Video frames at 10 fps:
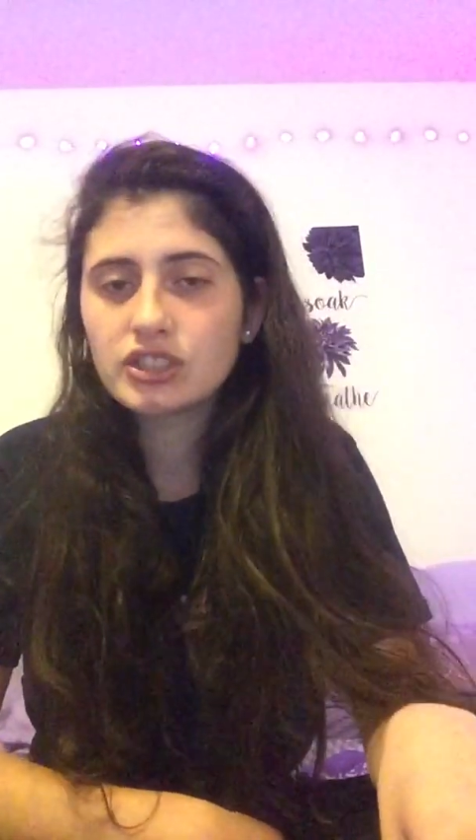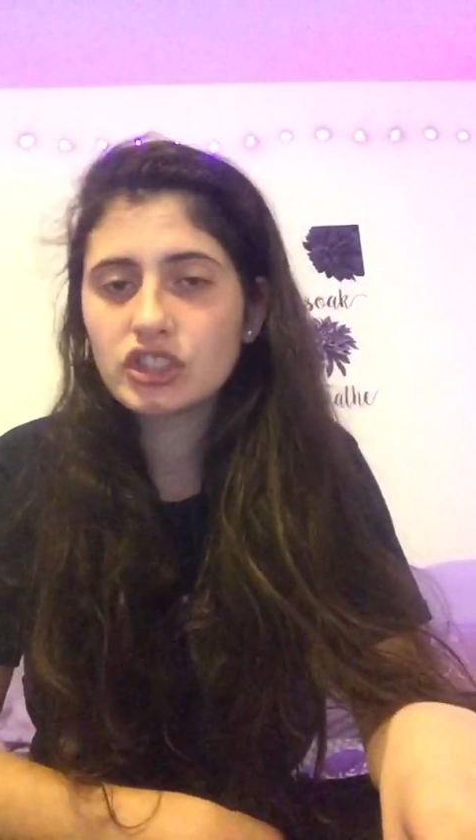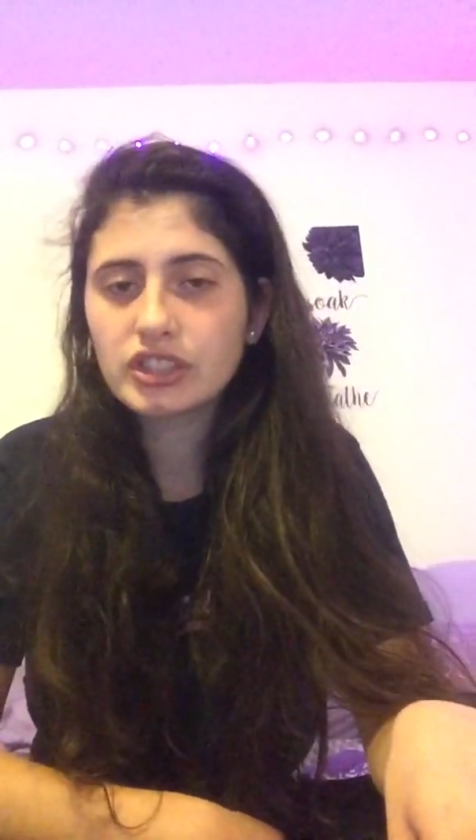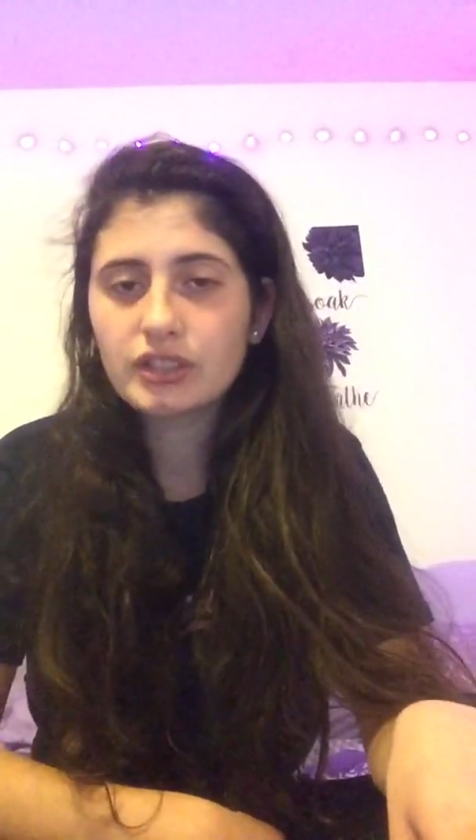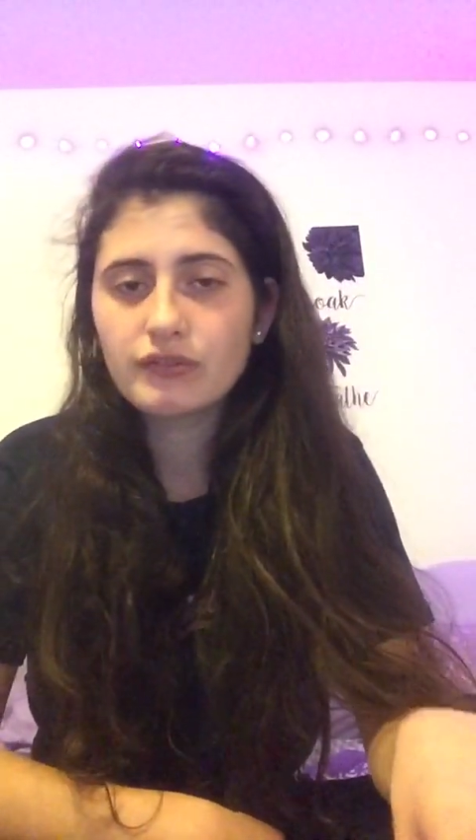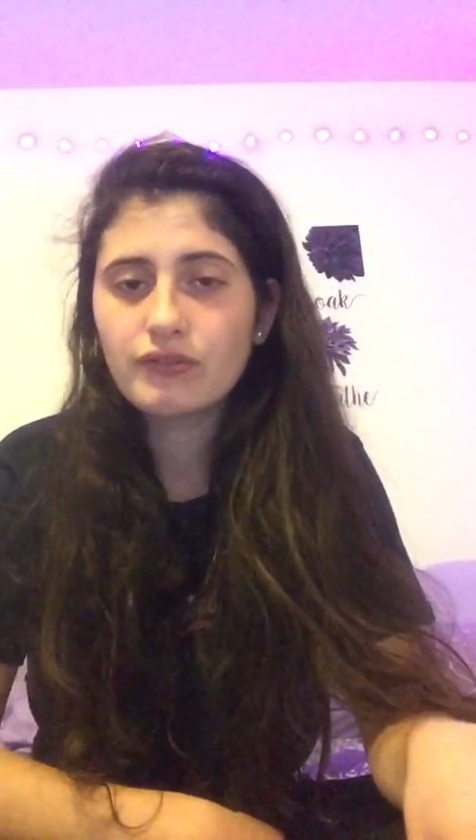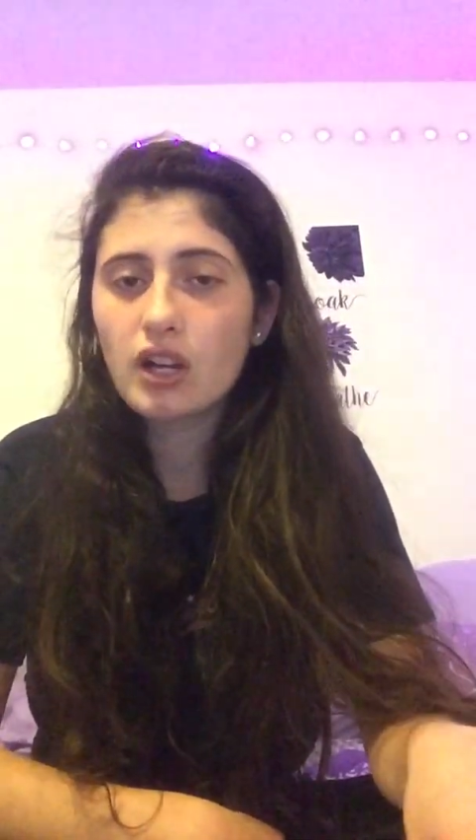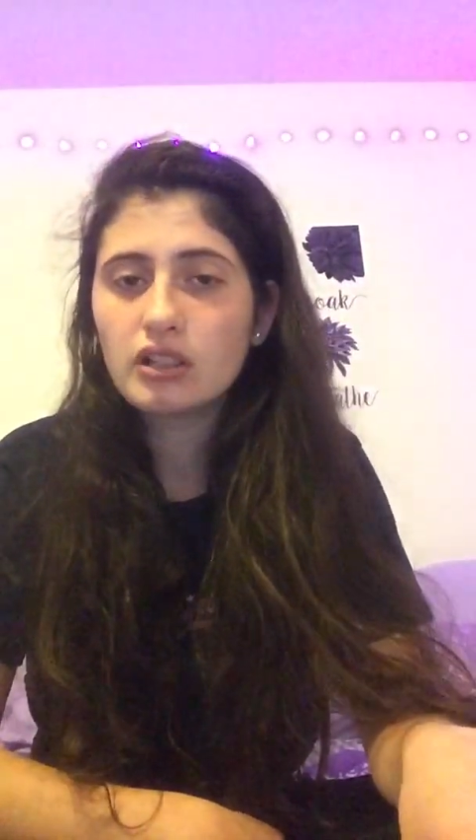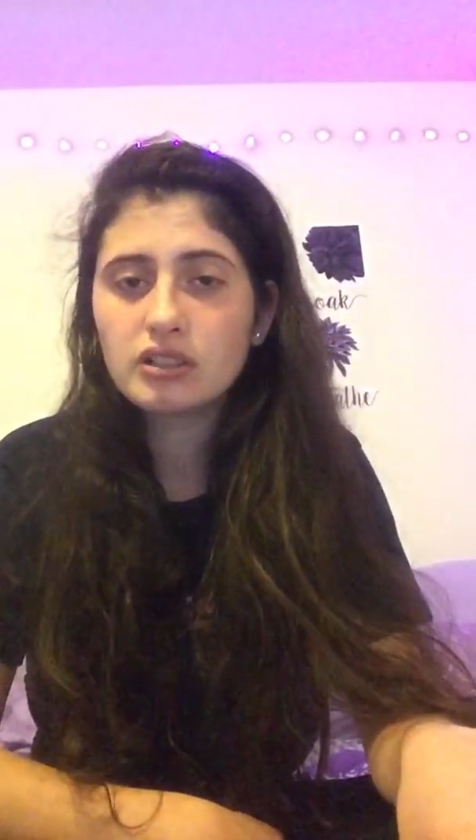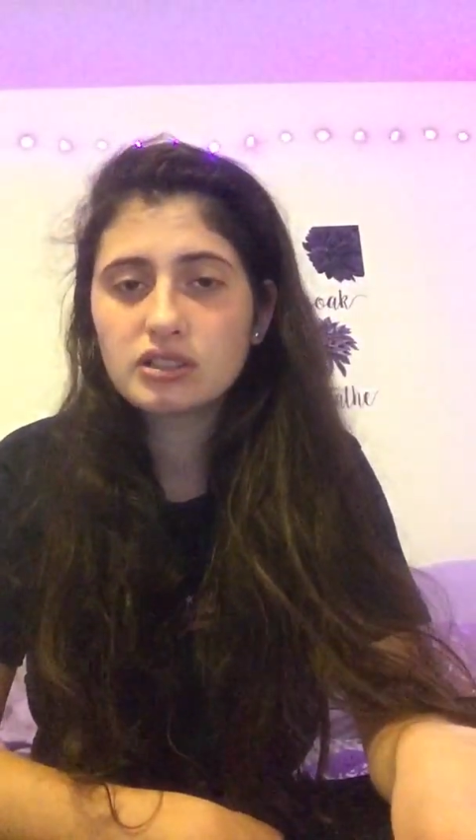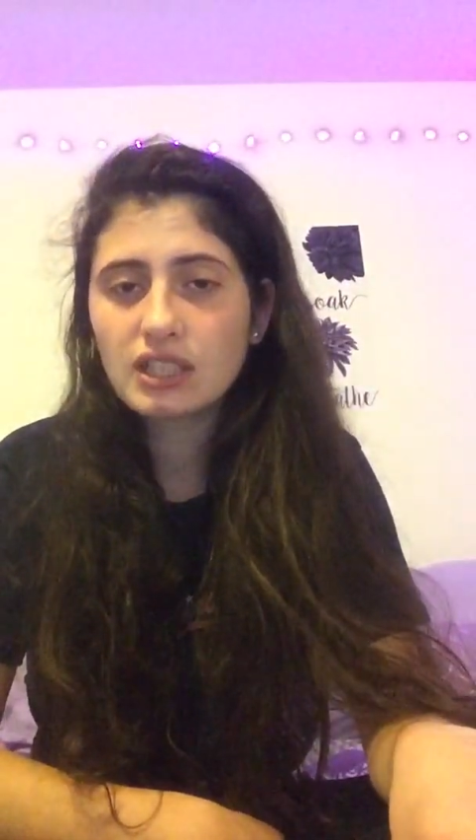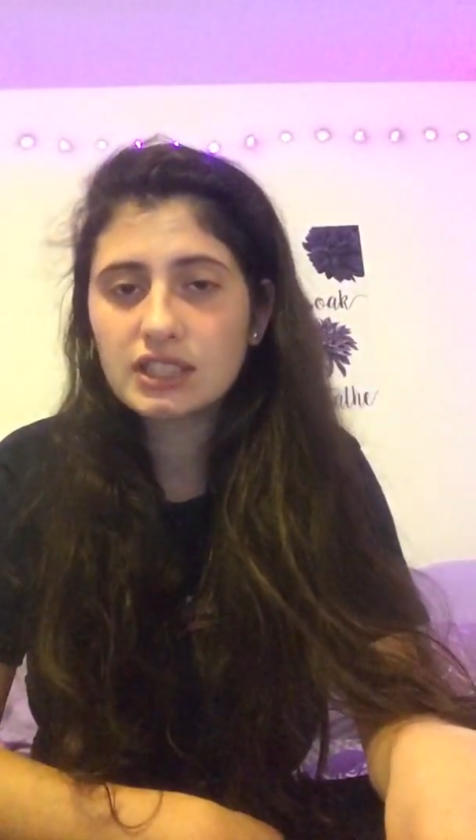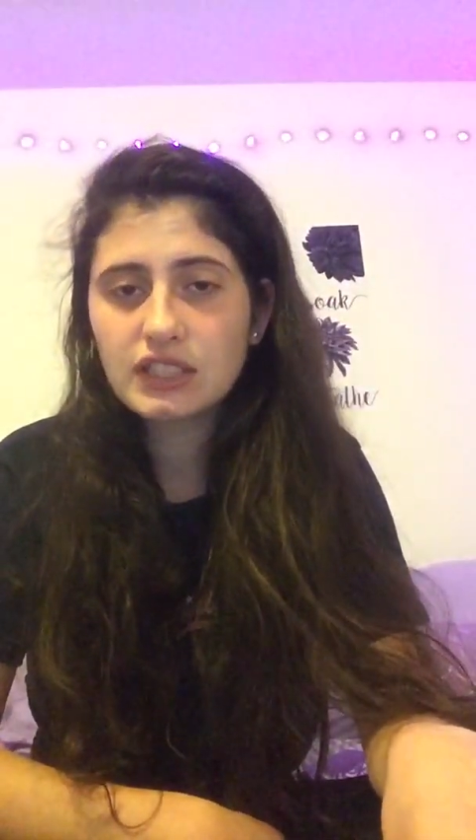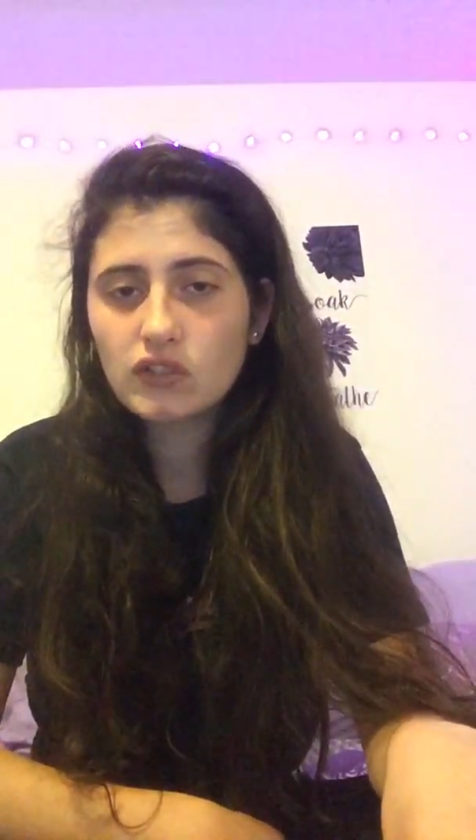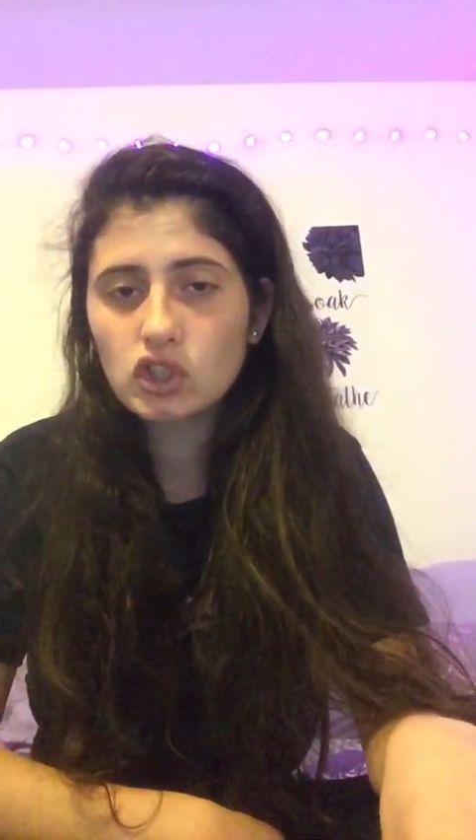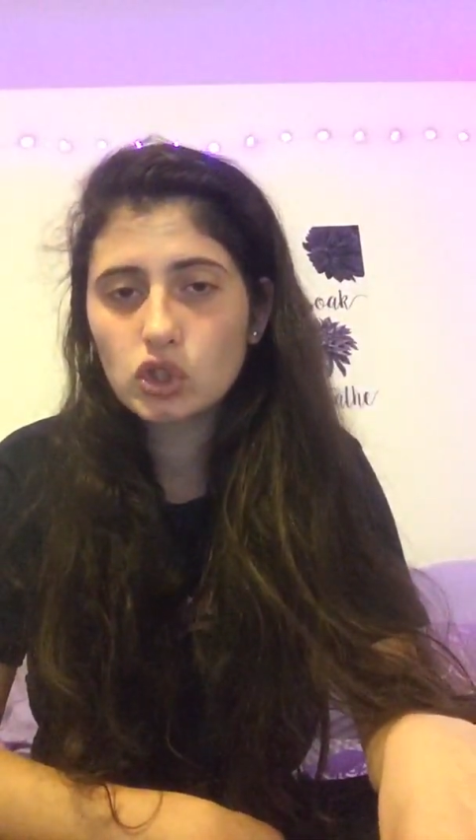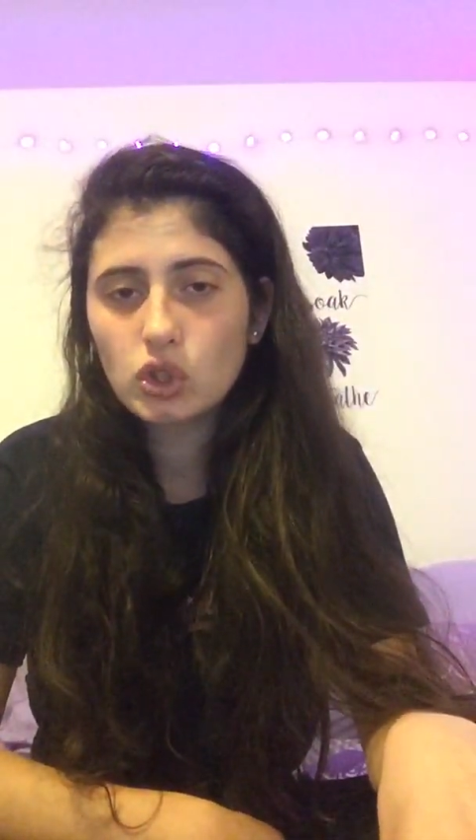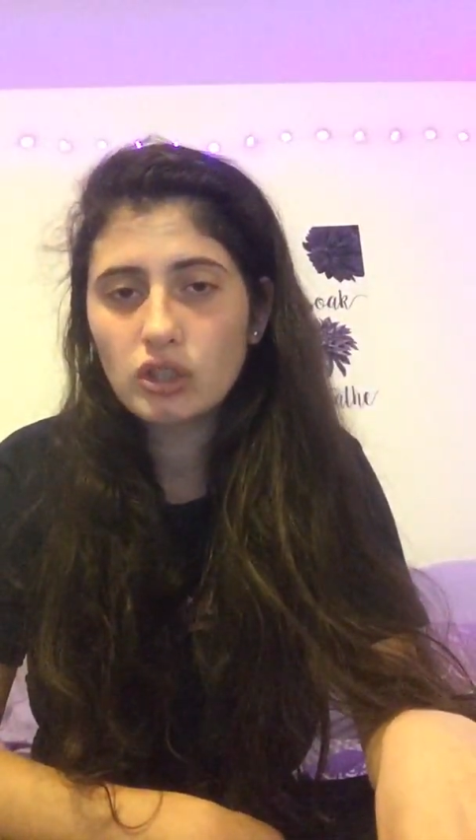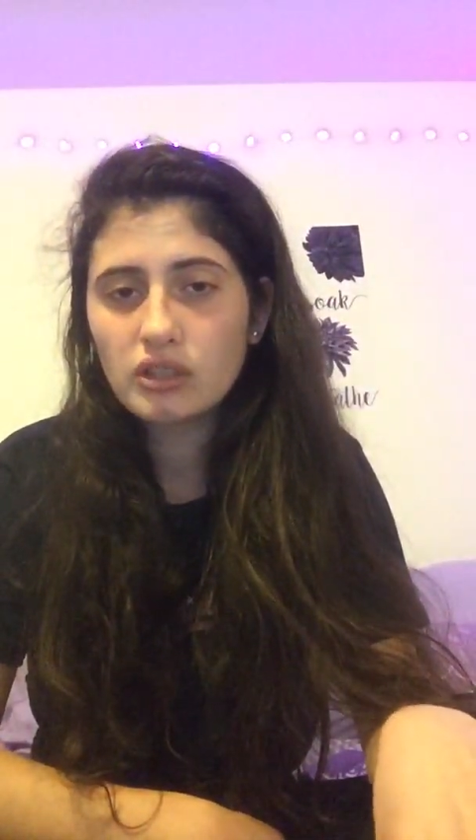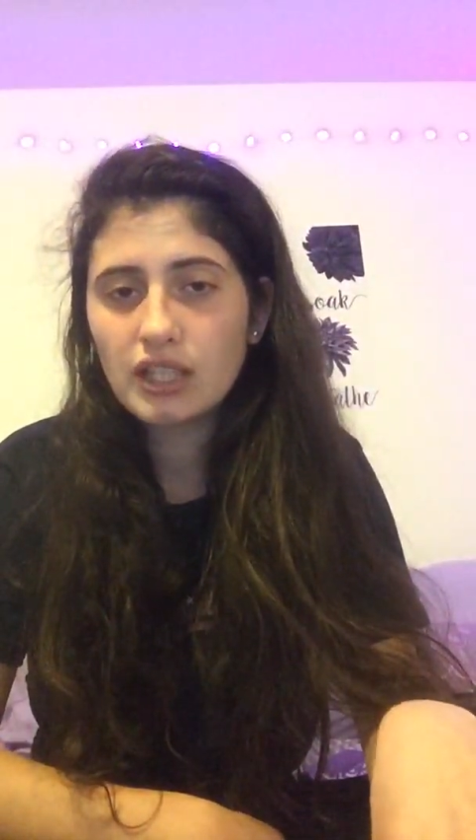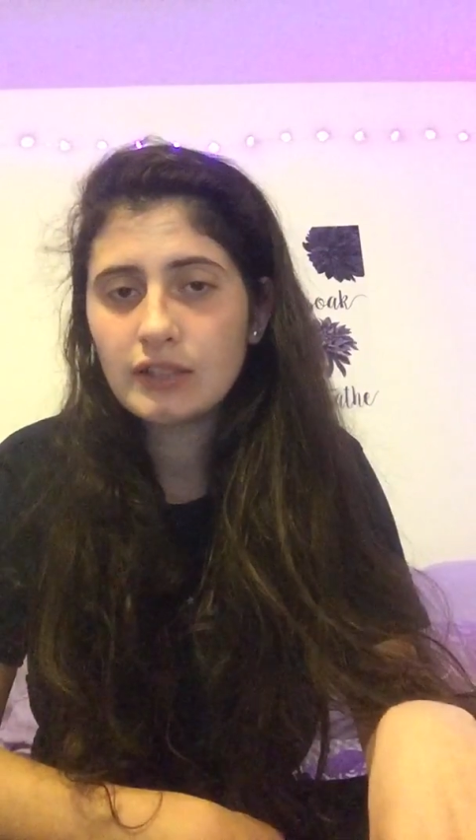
is just a false sense of control.